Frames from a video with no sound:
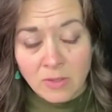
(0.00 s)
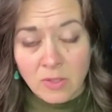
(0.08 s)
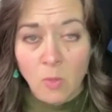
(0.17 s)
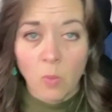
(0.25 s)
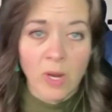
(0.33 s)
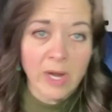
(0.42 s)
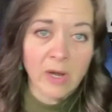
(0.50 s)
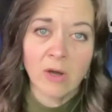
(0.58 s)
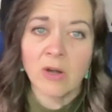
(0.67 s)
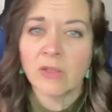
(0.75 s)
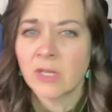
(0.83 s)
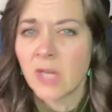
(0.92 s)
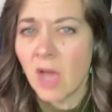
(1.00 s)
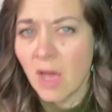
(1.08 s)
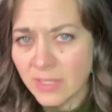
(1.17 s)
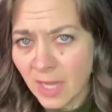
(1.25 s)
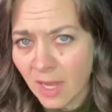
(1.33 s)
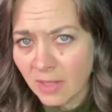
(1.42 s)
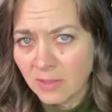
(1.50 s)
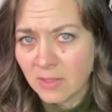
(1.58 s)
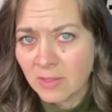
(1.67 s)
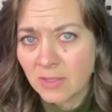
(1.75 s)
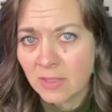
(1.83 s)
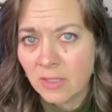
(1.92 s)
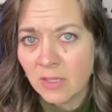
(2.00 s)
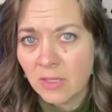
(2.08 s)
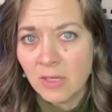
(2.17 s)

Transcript: So where are the contexts